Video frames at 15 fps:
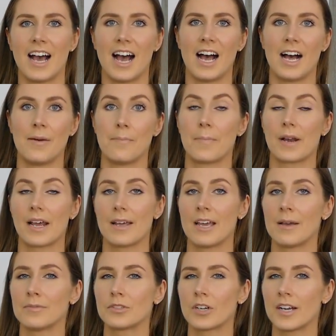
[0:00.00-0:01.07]
But I
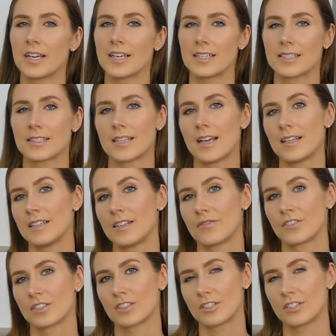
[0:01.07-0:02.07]
am trying a slightly different